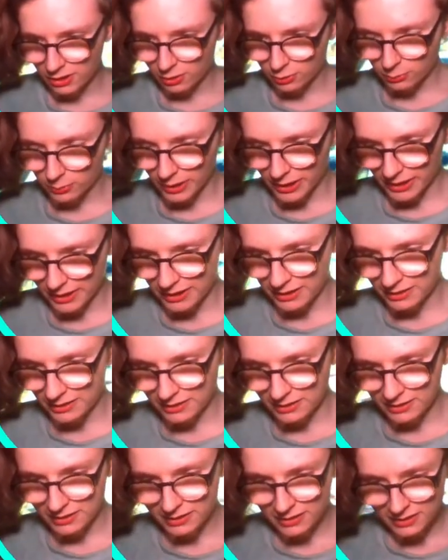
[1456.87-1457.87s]
other way.
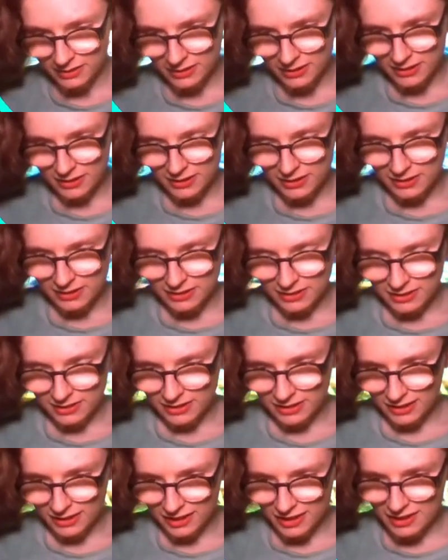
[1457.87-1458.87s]

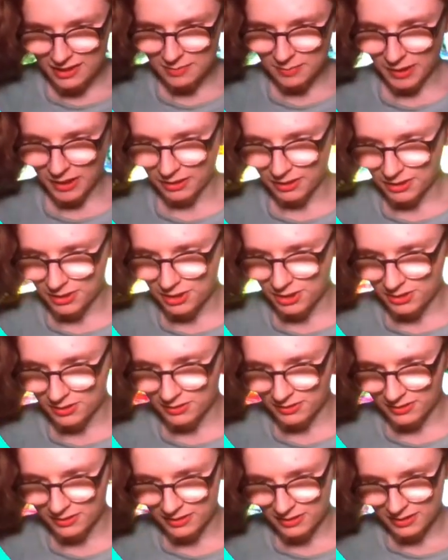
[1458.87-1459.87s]
I smile at Shun.
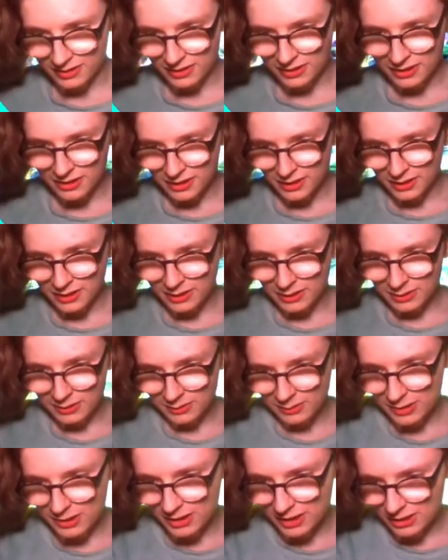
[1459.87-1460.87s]

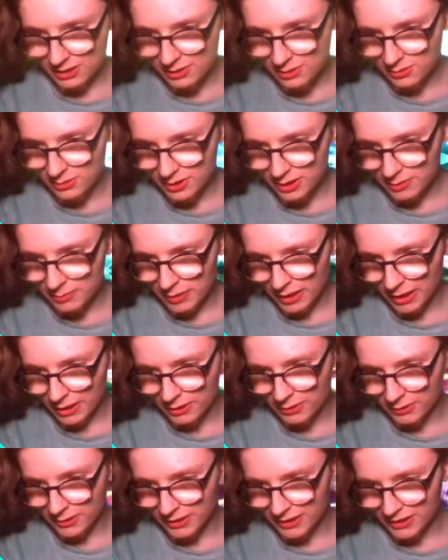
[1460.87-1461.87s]
With Tatsuki
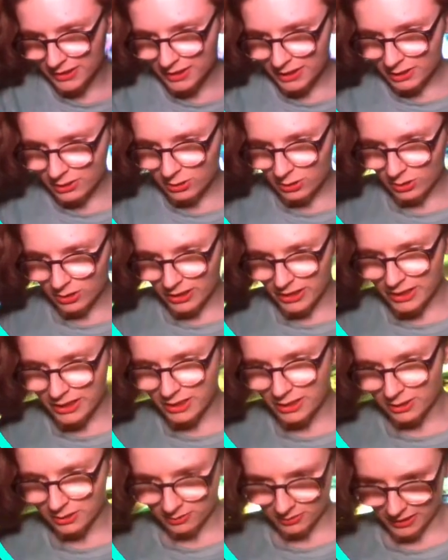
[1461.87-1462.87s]
bothering Torihiko